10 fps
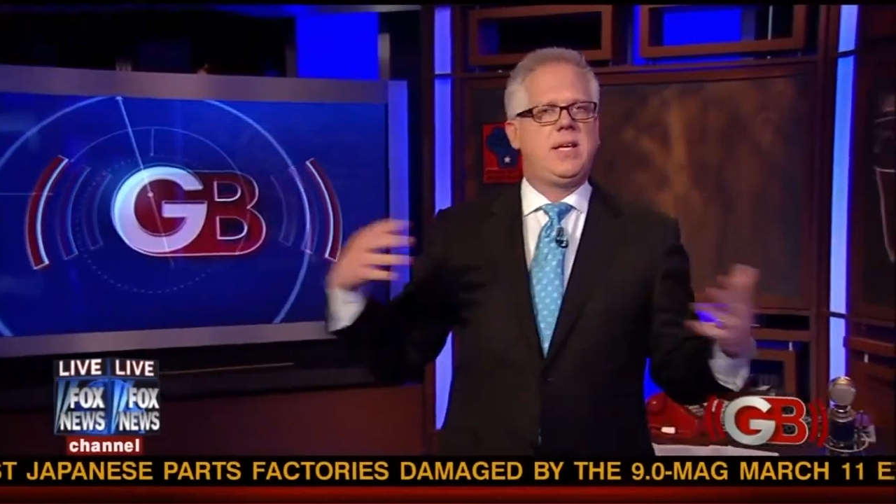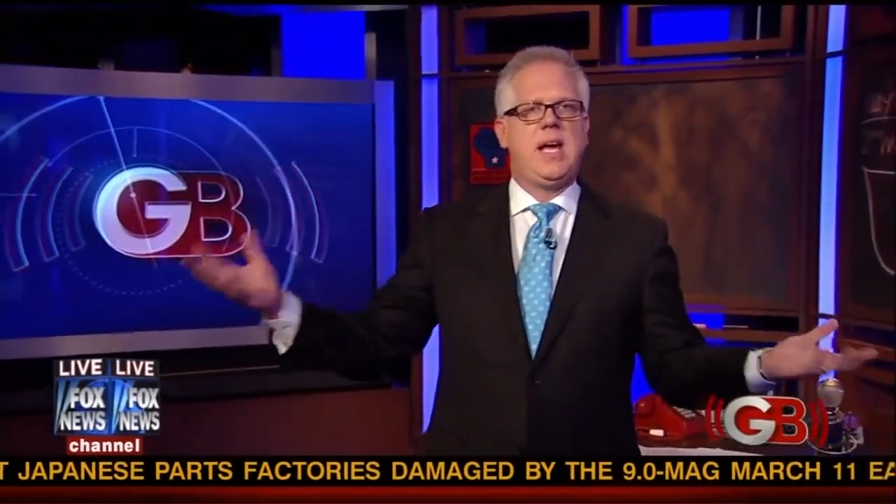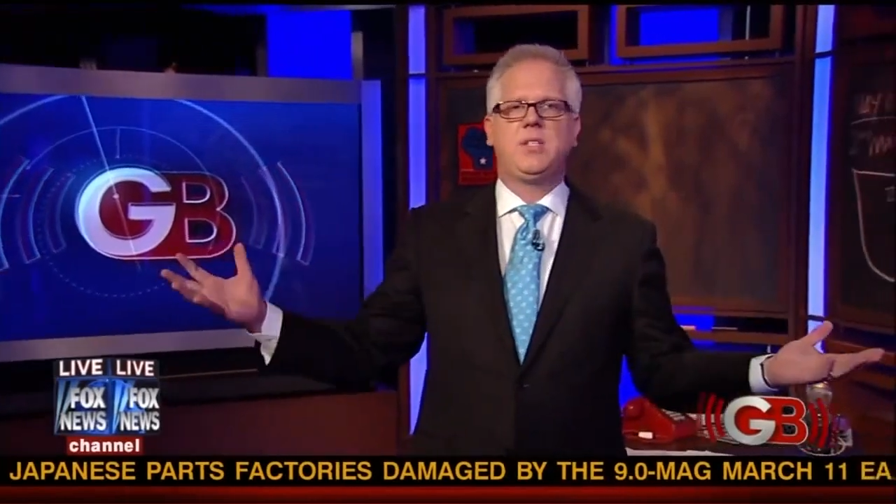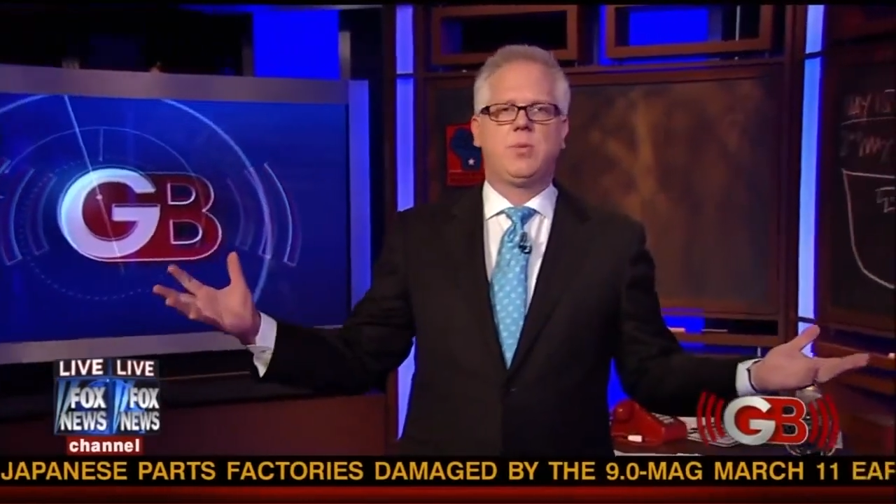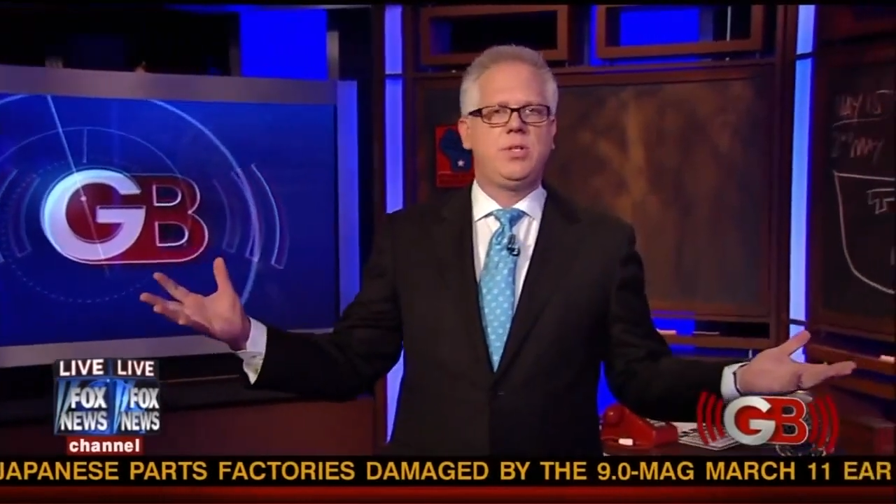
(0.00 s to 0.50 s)

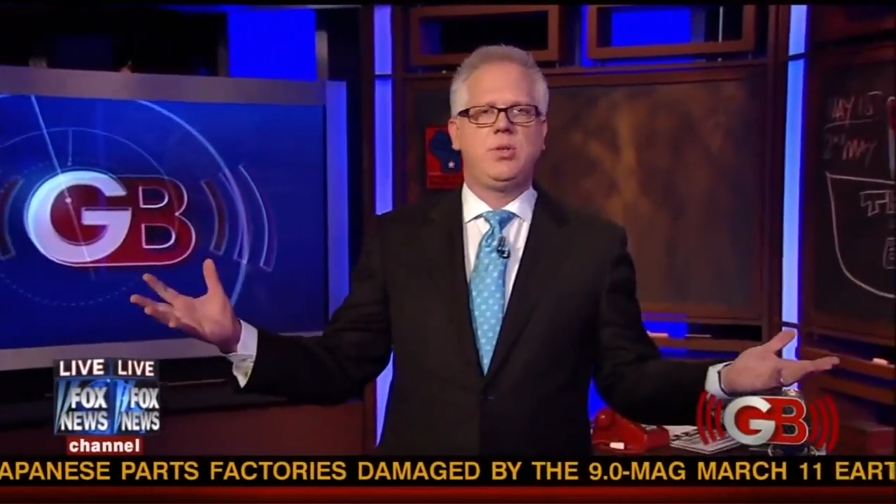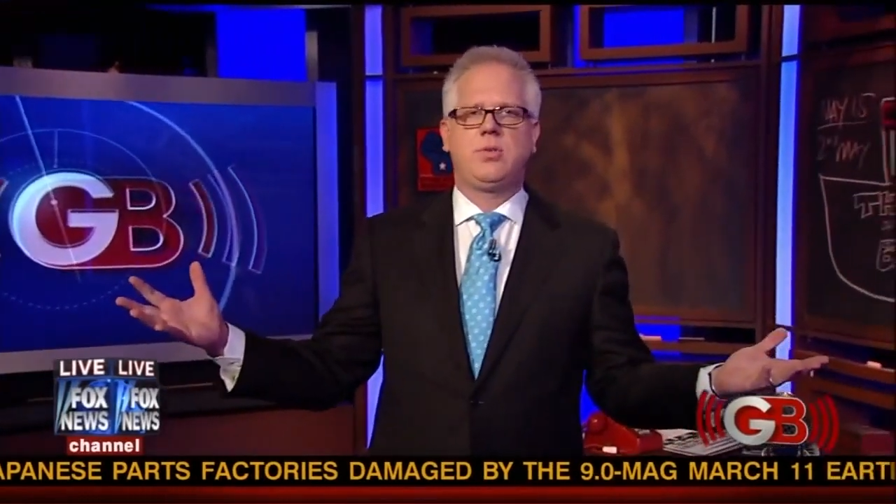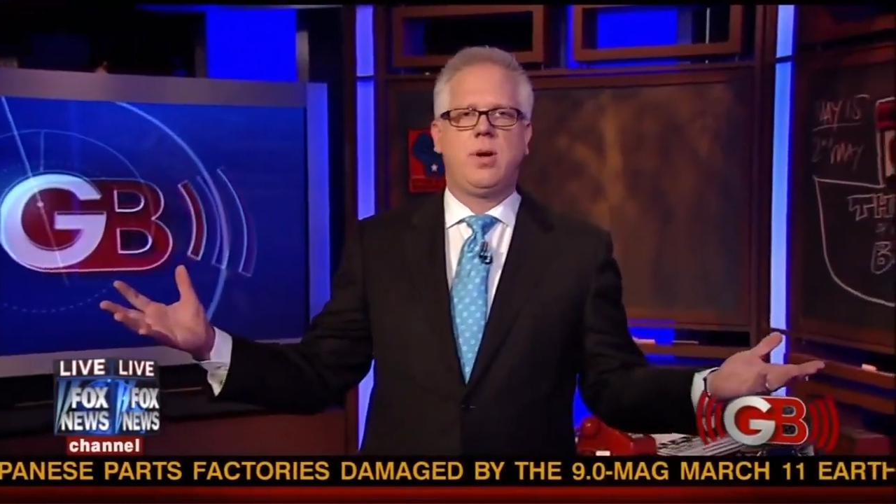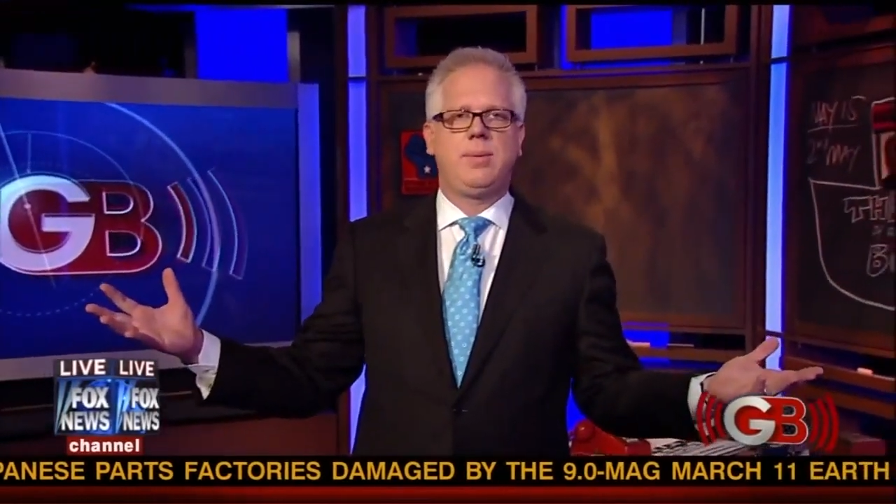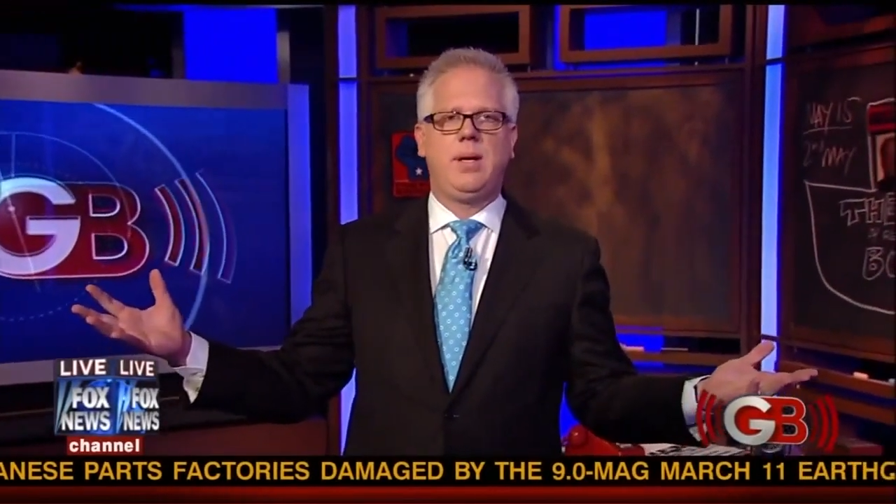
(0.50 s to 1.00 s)
ask Richard
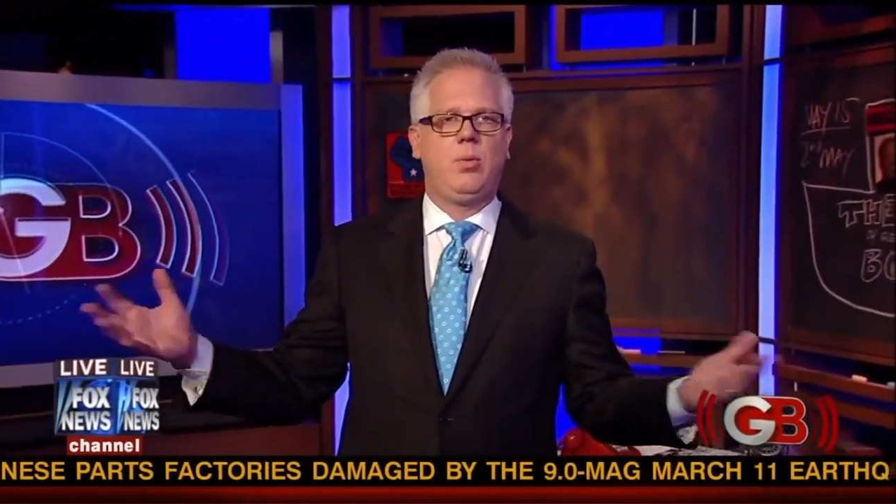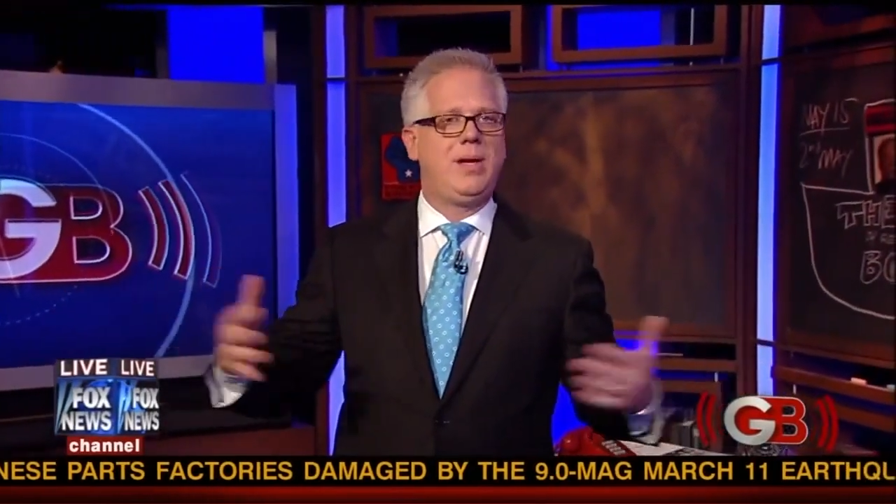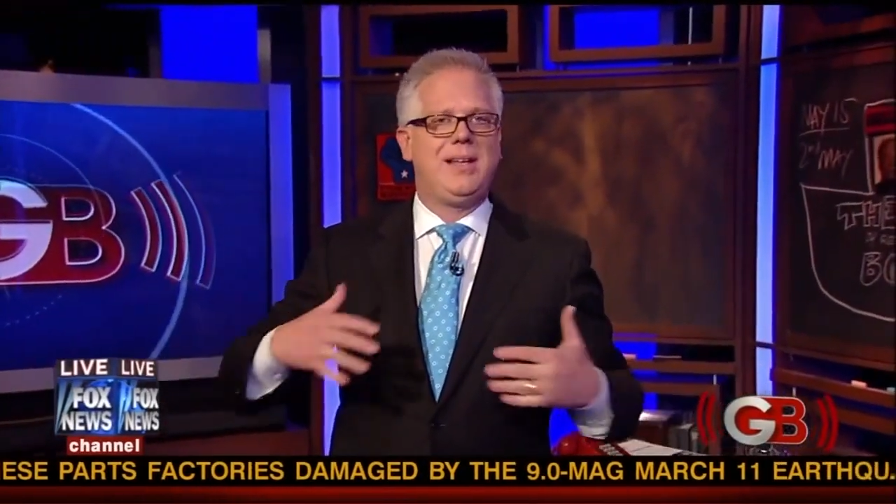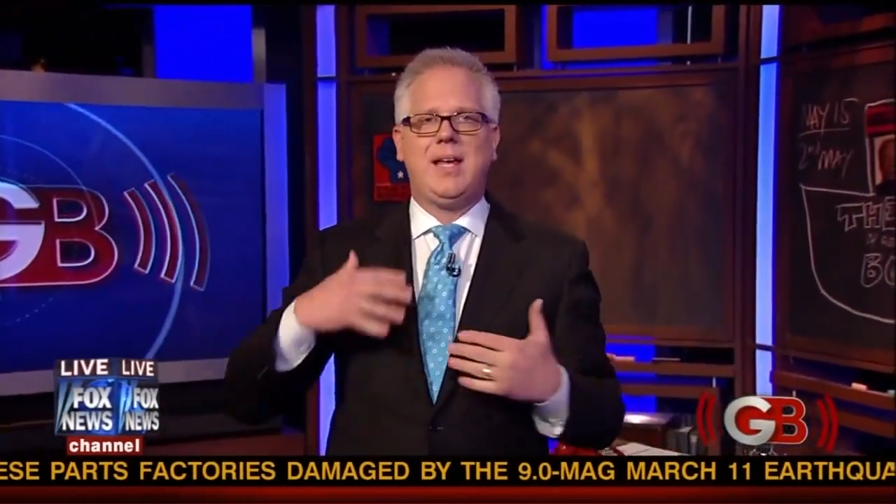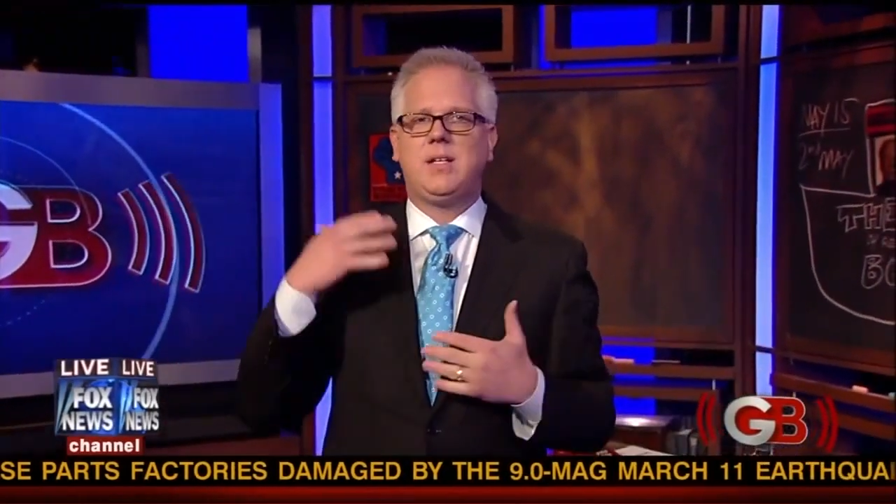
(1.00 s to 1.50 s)
Trumka
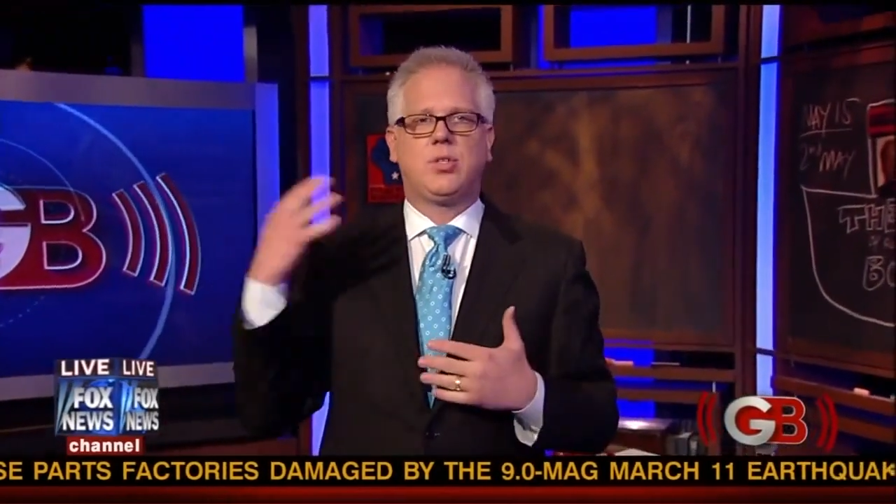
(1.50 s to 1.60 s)
what he'd like